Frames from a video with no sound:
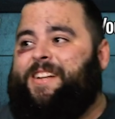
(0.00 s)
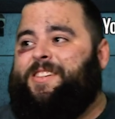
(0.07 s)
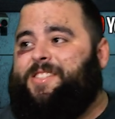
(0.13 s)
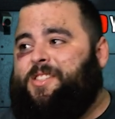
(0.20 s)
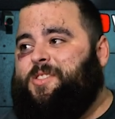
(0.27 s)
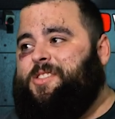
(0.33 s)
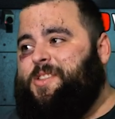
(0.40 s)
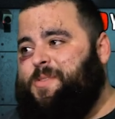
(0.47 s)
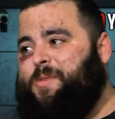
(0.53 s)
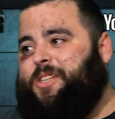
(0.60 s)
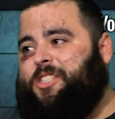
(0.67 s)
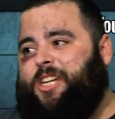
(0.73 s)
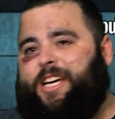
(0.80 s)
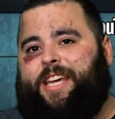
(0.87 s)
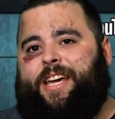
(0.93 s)
Susan
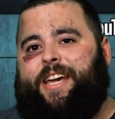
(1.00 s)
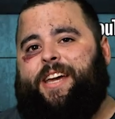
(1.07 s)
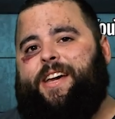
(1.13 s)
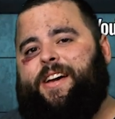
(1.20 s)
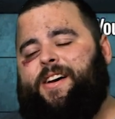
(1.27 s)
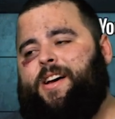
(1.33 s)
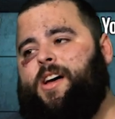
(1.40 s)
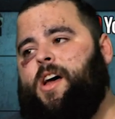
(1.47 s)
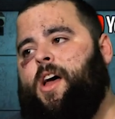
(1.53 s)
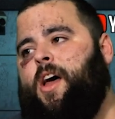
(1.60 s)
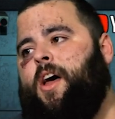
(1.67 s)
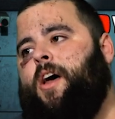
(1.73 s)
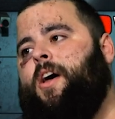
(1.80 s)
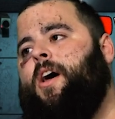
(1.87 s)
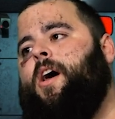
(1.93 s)
Wojcicki
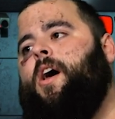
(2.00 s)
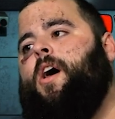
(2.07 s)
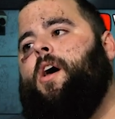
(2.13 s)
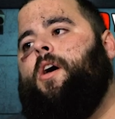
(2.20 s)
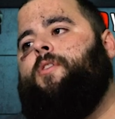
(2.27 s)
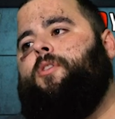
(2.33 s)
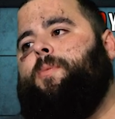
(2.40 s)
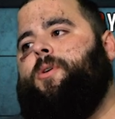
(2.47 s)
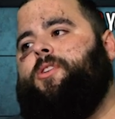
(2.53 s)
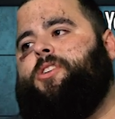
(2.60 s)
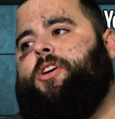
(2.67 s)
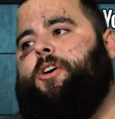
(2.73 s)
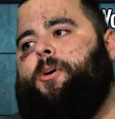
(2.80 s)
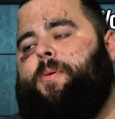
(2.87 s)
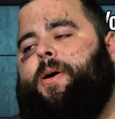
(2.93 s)
from
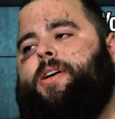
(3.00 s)
YouTube.